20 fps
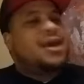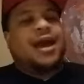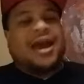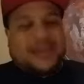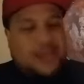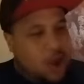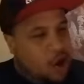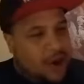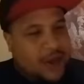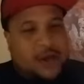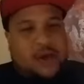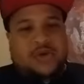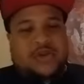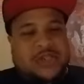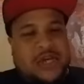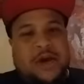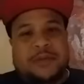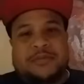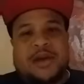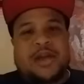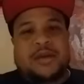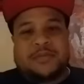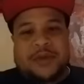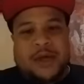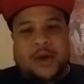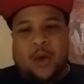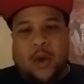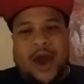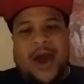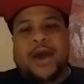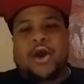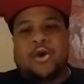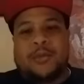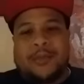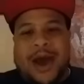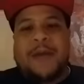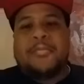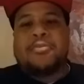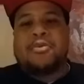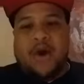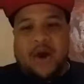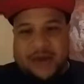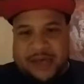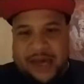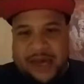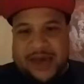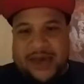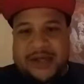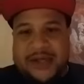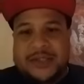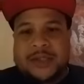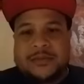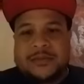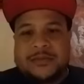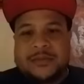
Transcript: And y'all ain't going to tell me to be quiet on my broadcast.